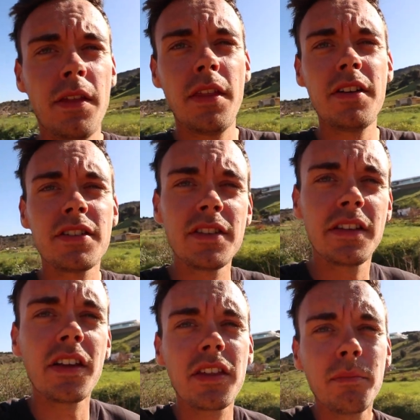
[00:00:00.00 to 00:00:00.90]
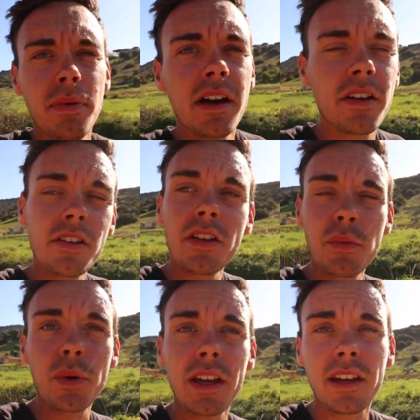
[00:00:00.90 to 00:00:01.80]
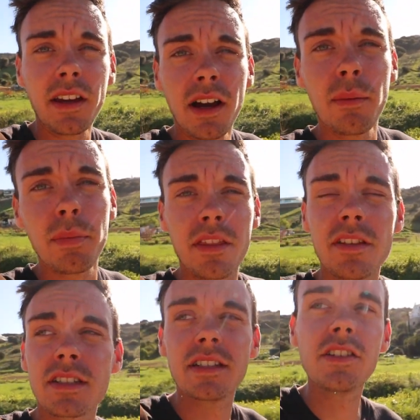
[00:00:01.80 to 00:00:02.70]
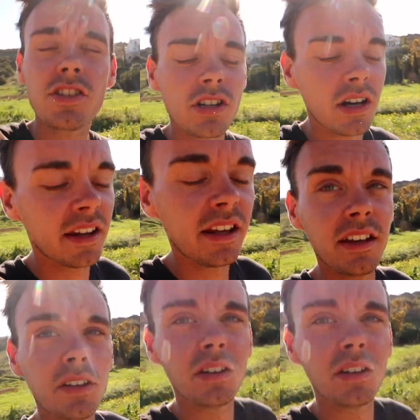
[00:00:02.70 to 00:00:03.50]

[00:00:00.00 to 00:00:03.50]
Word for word: there's nothing better than waking up and the sun is shining,